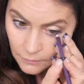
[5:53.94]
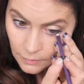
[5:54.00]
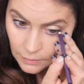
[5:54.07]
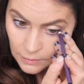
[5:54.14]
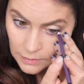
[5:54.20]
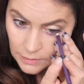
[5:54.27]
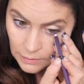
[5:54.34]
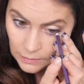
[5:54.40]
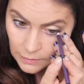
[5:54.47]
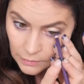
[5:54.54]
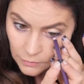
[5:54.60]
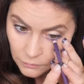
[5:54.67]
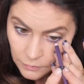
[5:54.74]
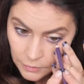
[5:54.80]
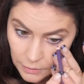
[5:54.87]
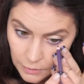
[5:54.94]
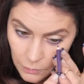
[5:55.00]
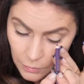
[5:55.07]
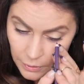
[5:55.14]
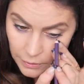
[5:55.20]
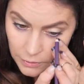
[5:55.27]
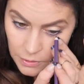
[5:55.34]
It's literally
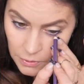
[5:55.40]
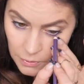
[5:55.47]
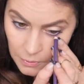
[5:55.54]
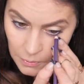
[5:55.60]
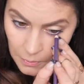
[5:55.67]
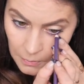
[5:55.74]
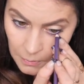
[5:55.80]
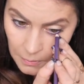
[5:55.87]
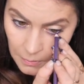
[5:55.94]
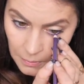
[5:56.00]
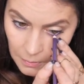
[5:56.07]
going to